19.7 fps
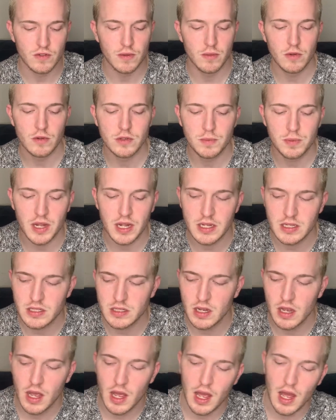from those plants
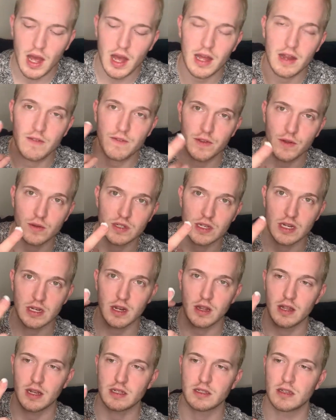infused into
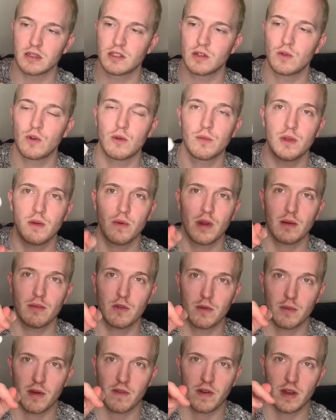this. So normally when I'm
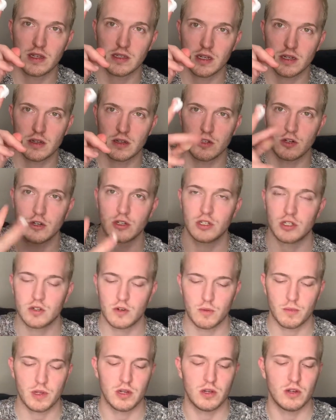doing my face, I just
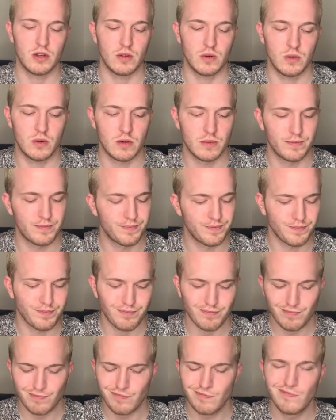normally do
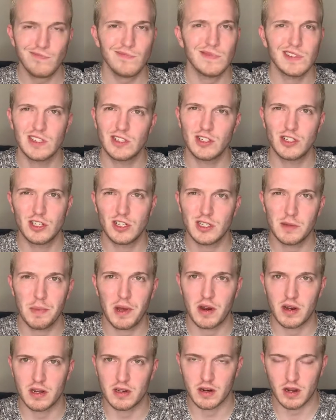just
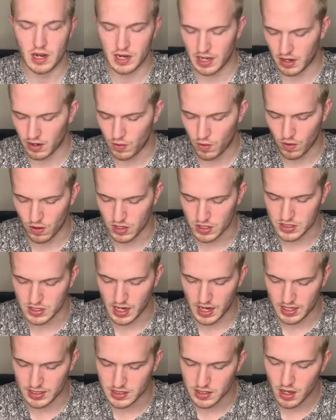about, again, a quarter
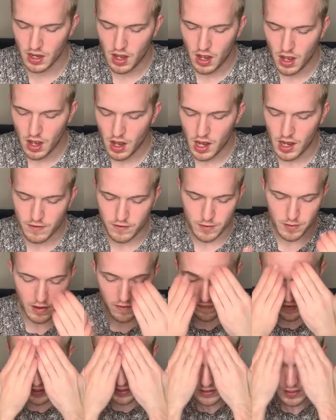size for my
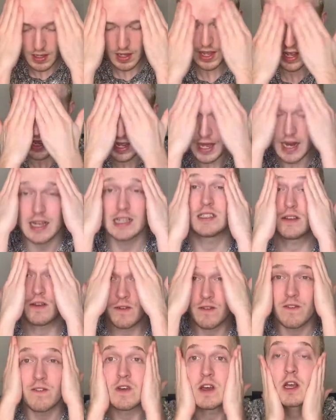face. It has
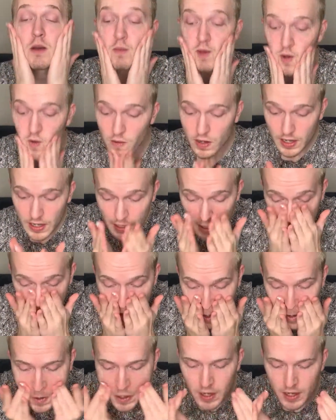fig milk in it.
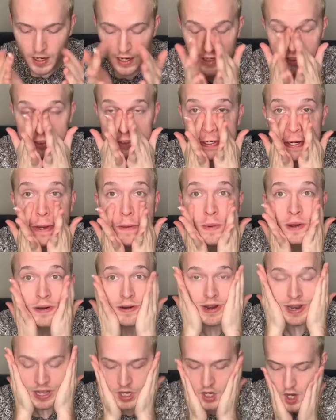It has shea
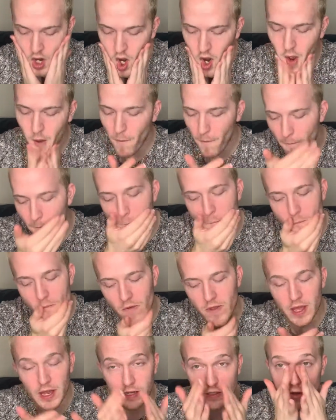butter in it.
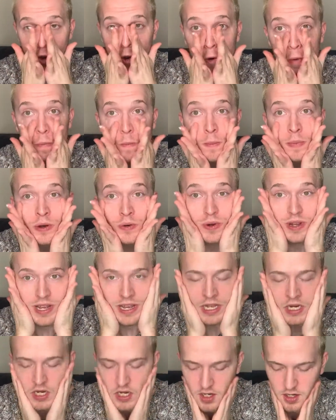It has oat milk
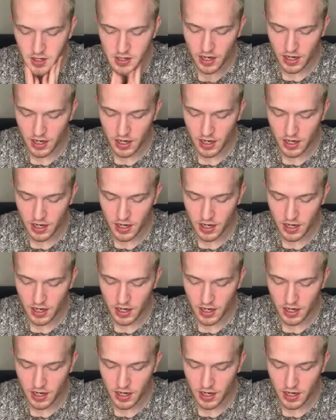in it.